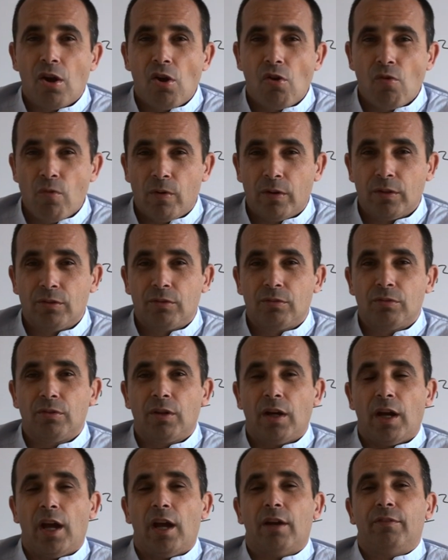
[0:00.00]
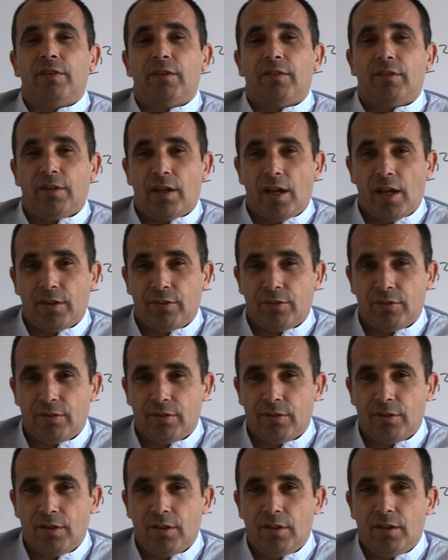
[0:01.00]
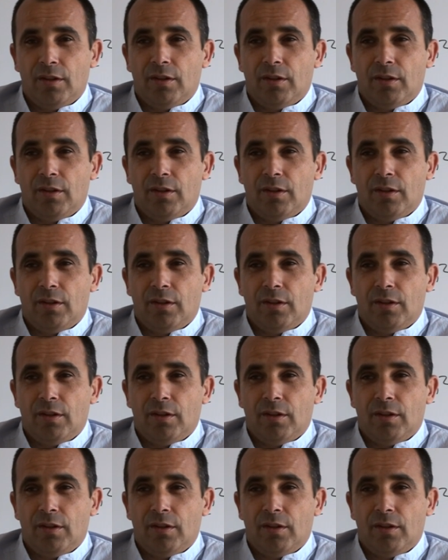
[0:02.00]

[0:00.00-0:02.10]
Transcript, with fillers: We want to have access